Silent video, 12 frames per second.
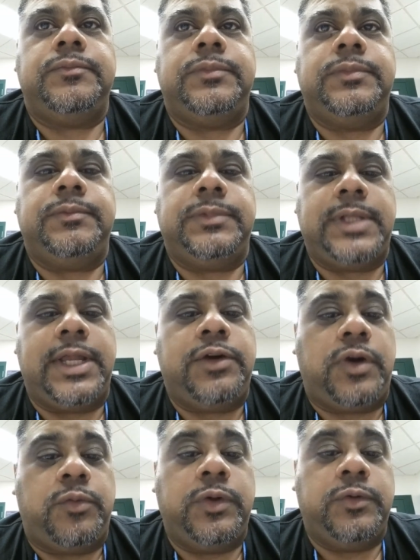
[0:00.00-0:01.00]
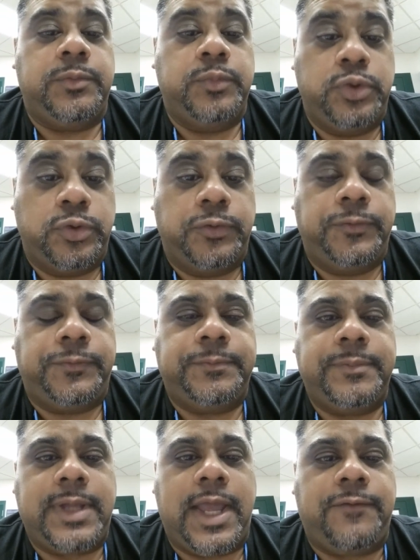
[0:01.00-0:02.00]
Later on, we would move
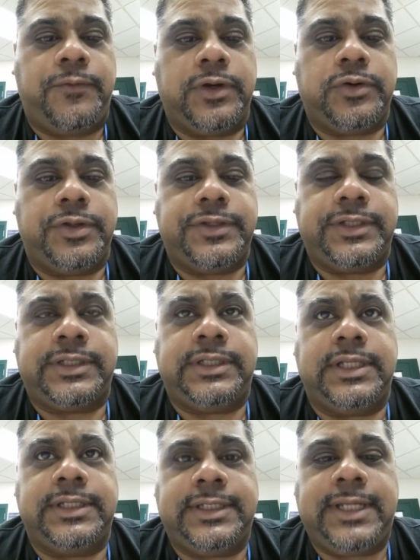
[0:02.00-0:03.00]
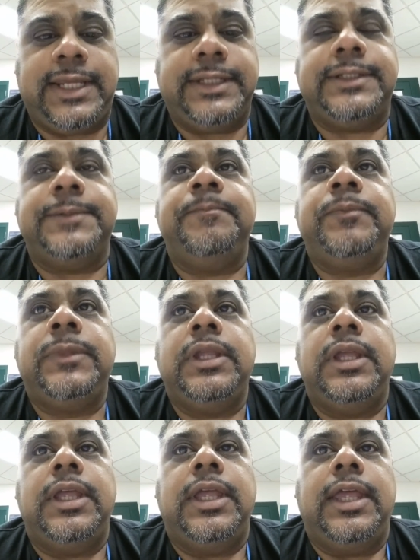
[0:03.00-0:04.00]
halfway across the state,
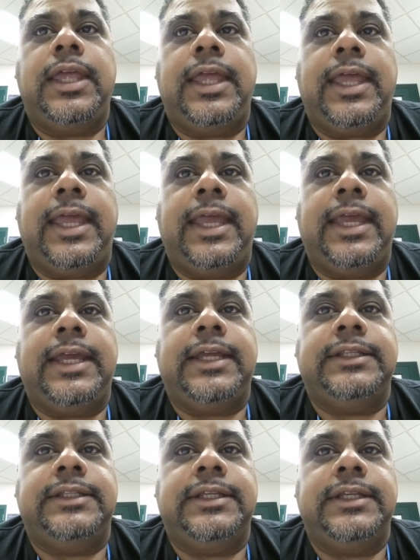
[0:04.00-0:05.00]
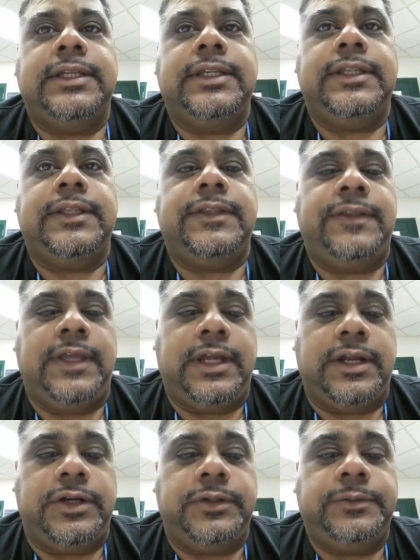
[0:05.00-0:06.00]
and there